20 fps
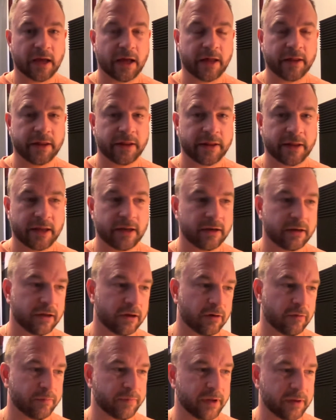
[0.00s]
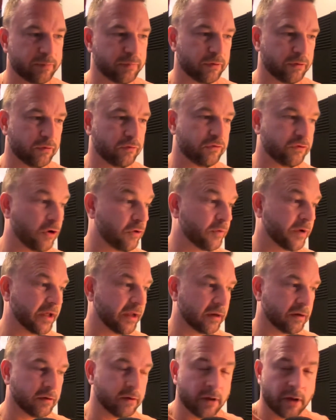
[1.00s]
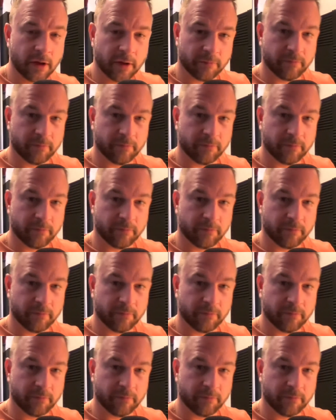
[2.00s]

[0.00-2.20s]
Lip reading: other than people who donated